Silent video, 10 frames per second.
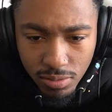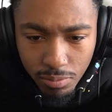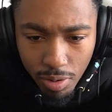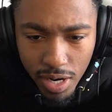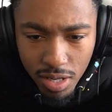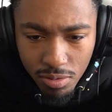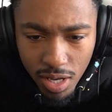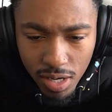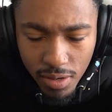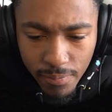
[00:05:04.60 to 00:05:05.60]
brand you
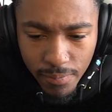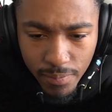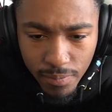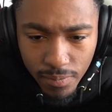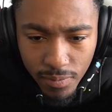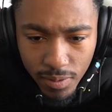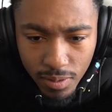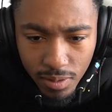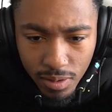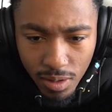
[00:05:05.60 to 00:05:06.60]

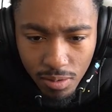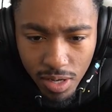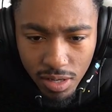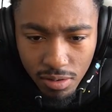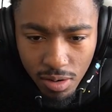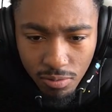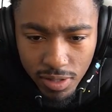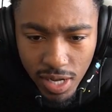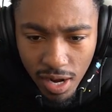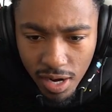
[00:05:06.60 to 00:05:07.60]
getting, go ahead, you know,
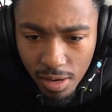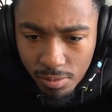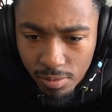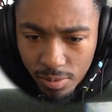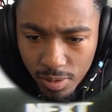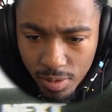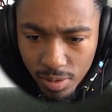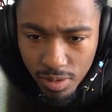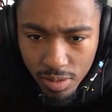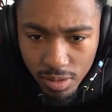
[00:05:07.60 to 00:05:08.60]
retire that one.
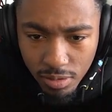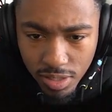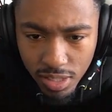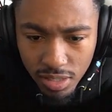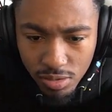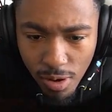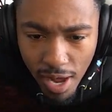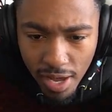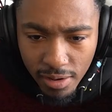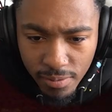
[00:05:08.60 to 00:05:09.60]
Your shit a little too hot.